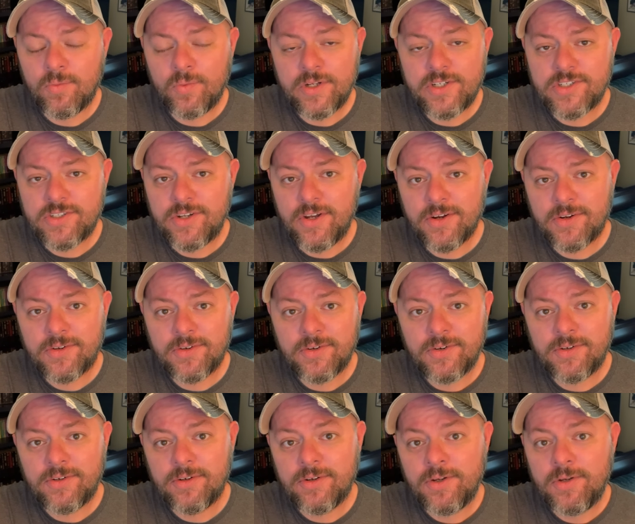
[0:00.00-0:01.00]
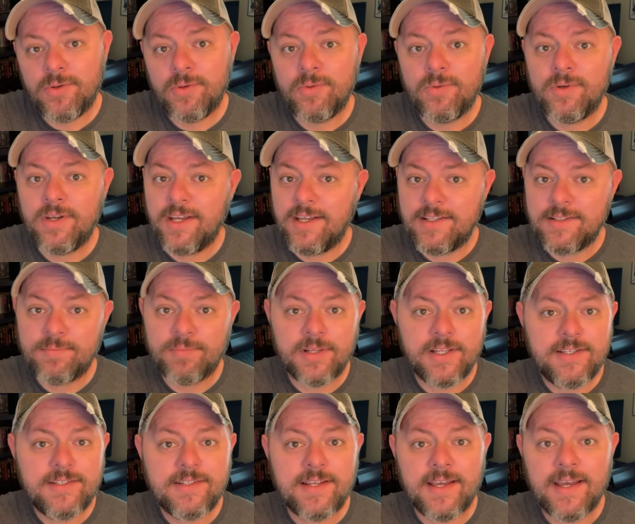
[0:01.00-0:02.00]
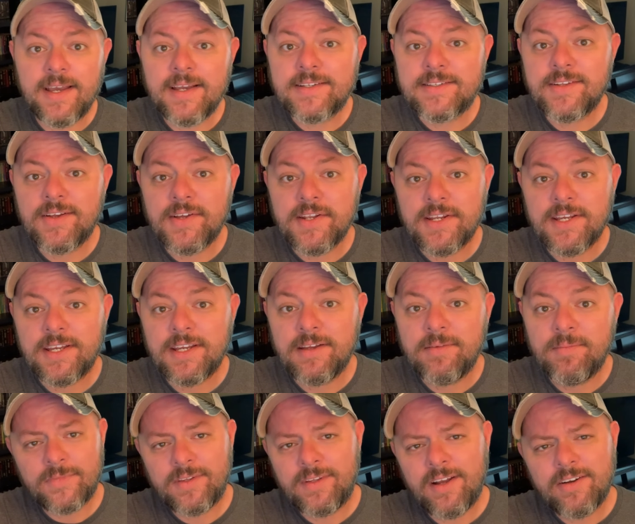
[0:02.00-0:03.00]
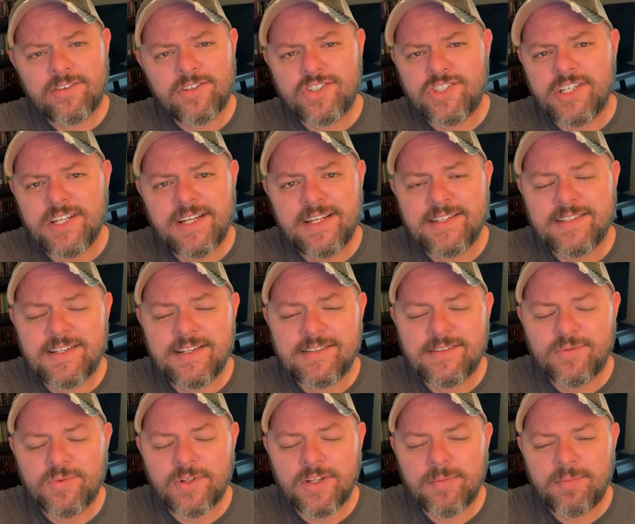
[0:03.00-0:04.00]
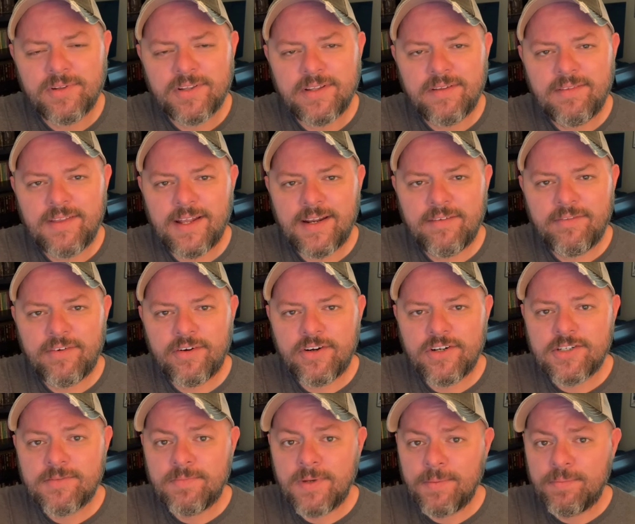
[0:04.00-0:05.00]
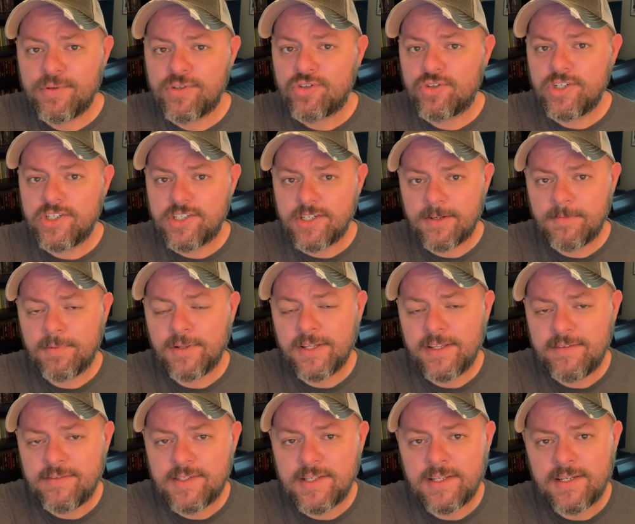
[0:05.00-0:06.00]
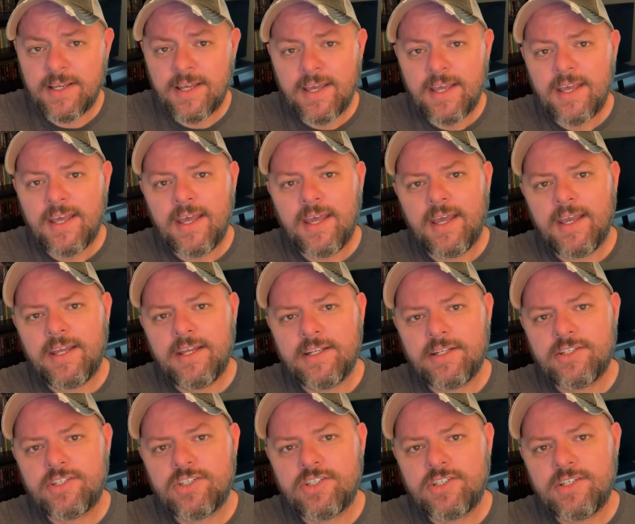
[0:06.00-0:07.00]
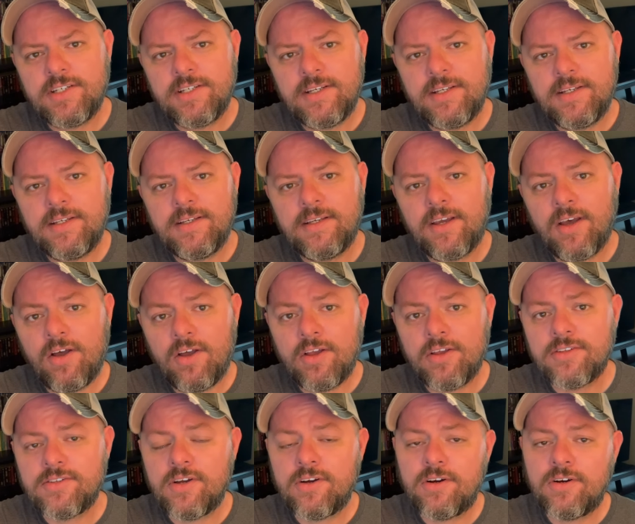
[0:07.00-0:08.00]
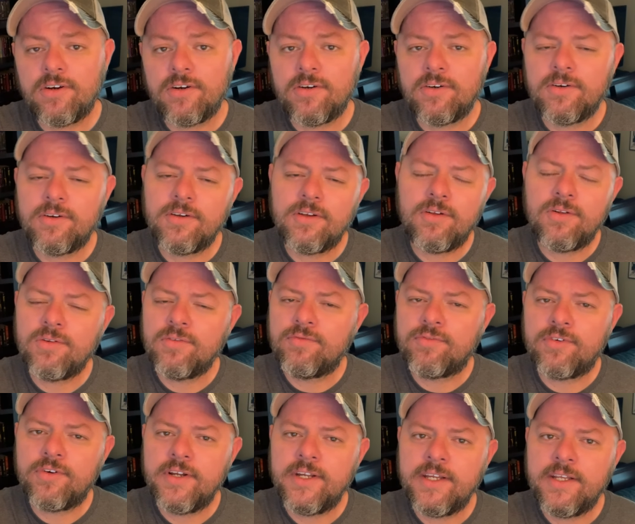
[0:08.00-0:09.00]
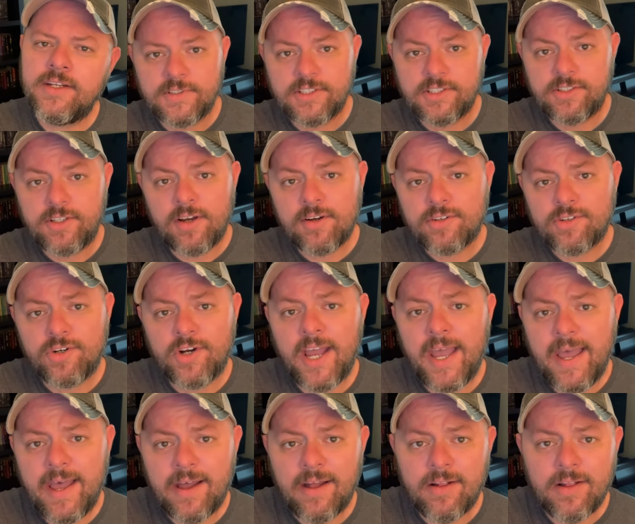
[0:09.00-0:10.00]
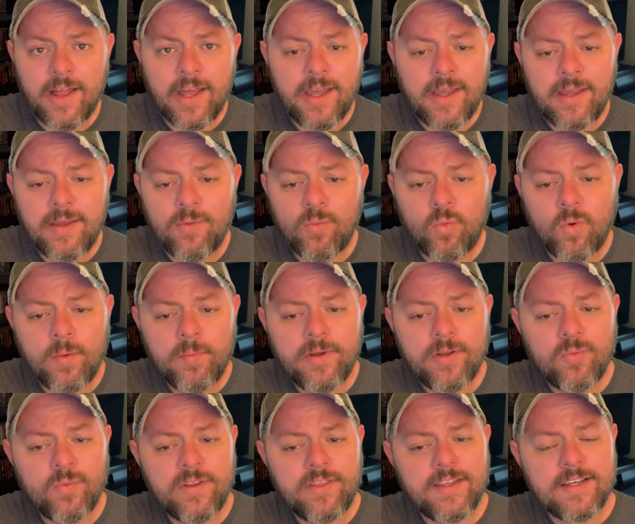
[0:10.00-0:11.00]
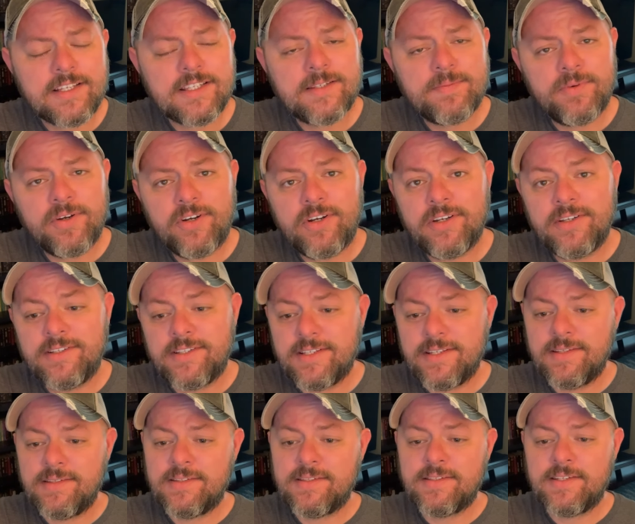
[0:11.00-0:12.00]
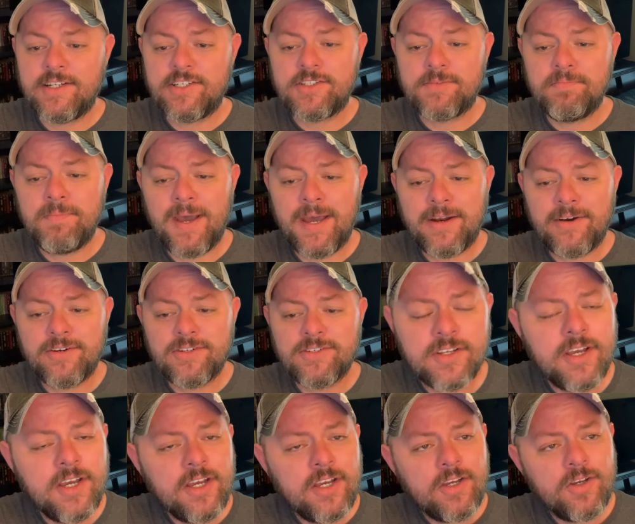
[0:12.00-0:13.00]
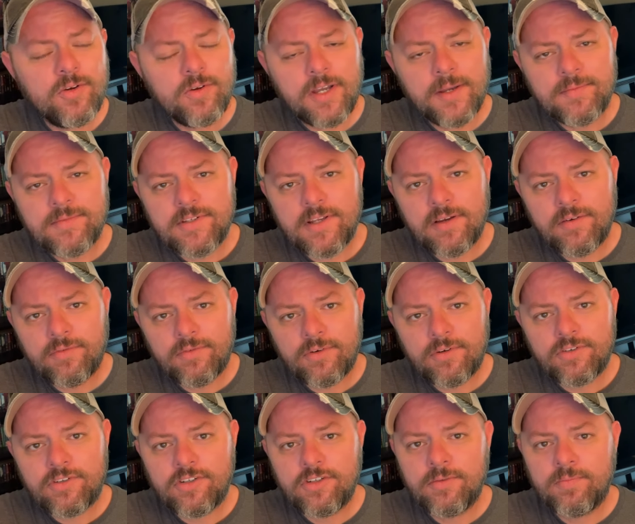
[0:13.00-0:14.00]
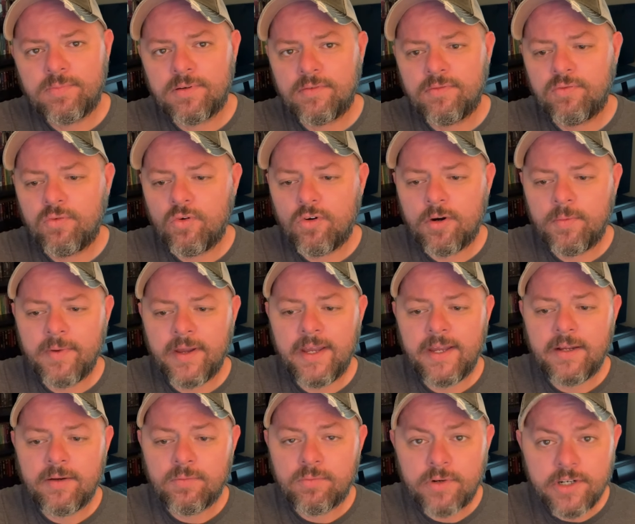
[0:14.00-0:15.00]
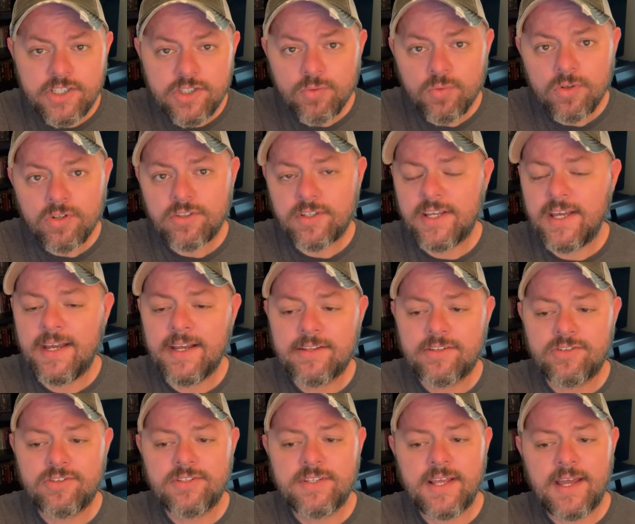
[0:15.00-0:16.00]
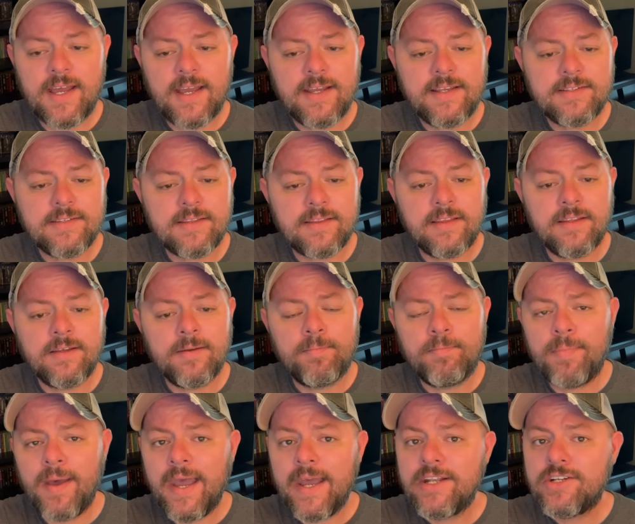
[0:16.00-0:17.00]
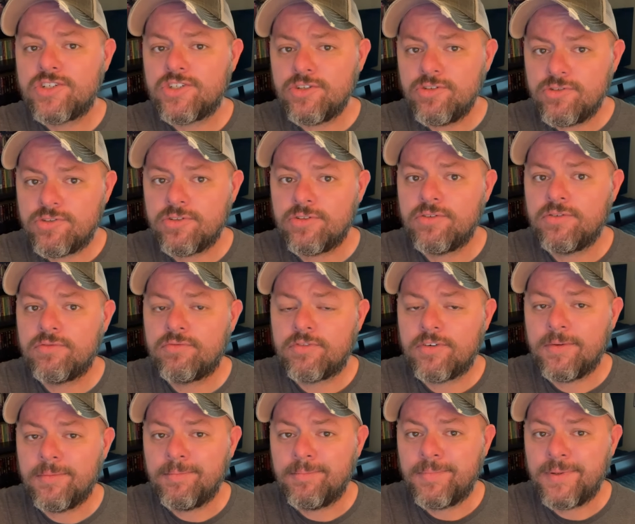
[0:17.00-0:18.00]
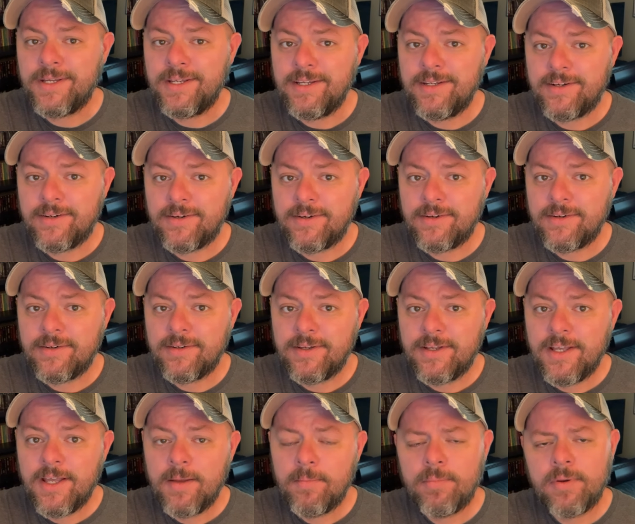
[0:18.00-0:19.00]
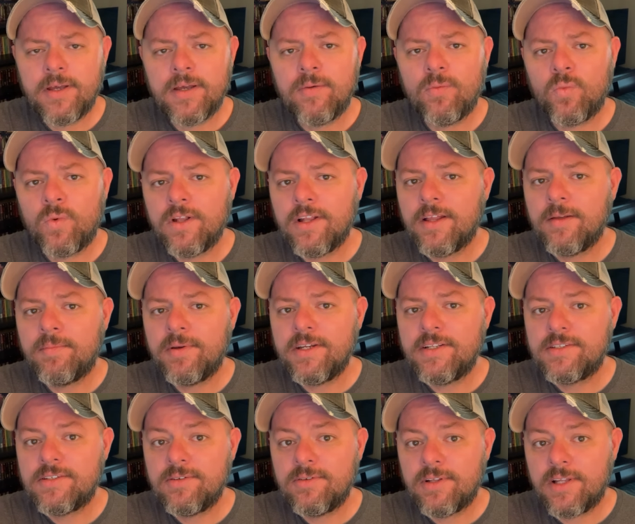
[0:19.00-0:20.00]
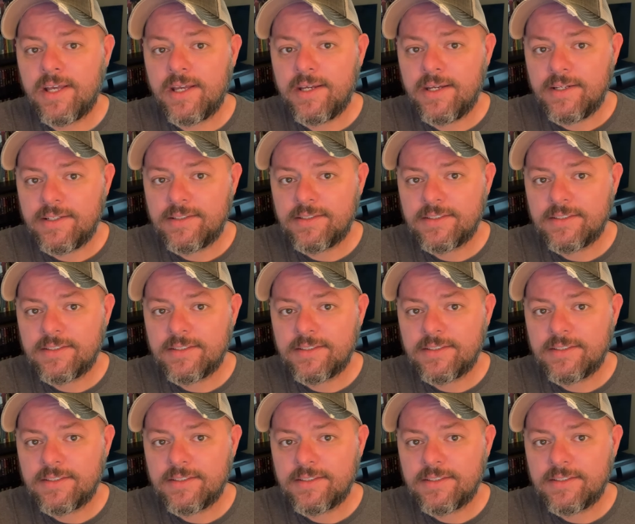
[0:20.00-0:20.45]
witch doctor who has placed a hex on him. Dr. Jennings doesn't really believe that at first, but Patricia believes it, and she calls her old friend Dr. Howe, a woman with experience in such matters, who comes over to perform a ritual to exorcise the bad juju from Peter. But will it be too late?